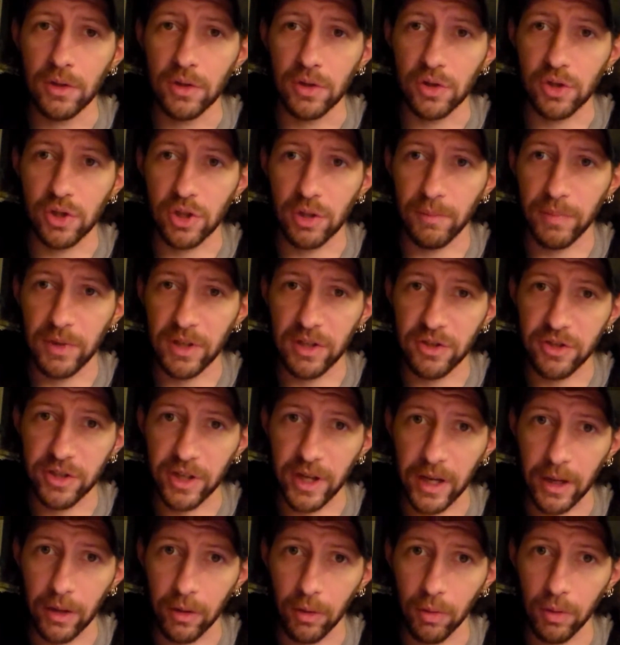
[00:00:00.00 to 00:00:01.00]
should be
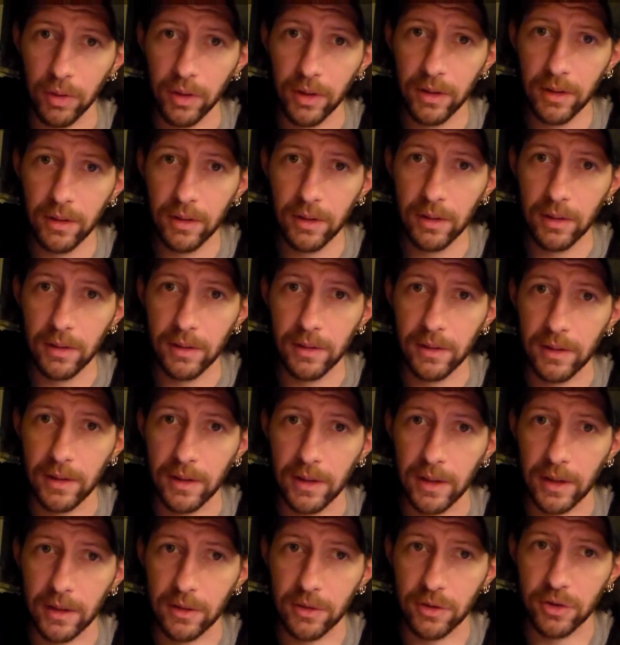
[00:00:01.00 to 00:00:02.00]
jailed
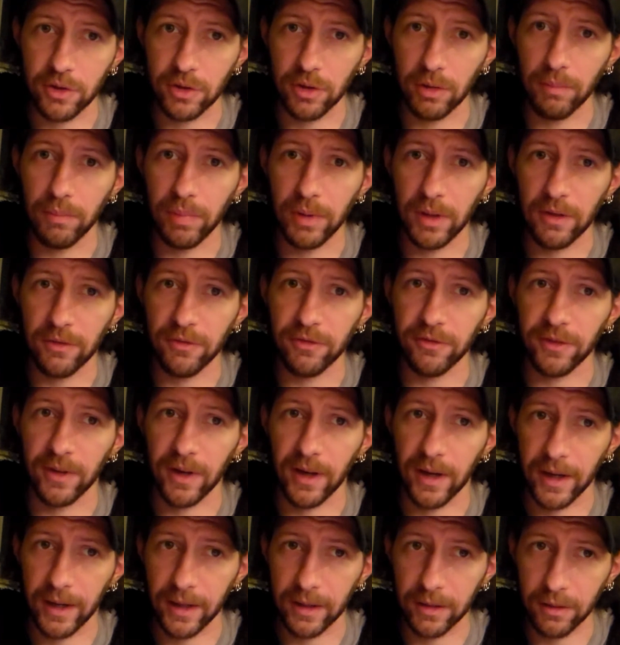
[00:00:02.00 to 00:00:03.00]
and should be
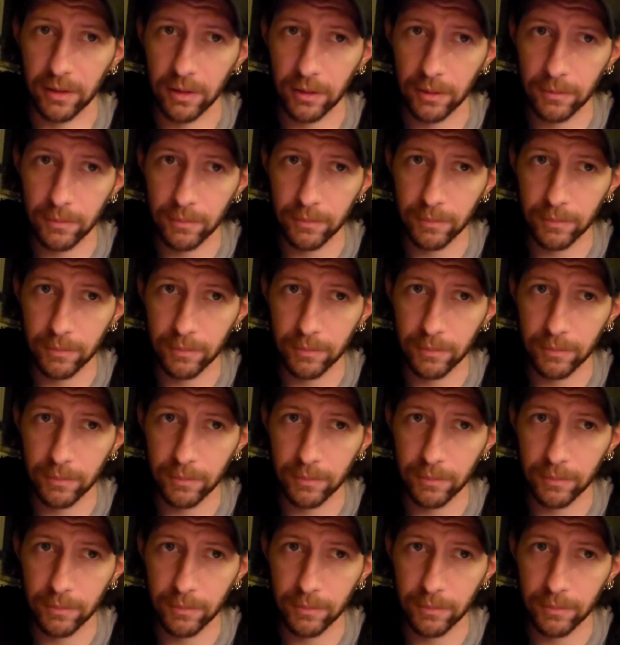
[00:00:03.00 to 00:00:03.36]
fined.